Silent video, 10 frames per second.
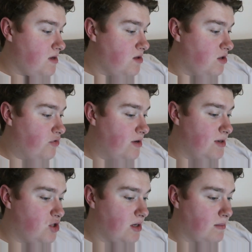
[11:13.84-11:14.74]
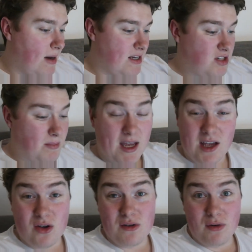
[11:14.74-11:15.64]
the creamy chicken pasta bake, good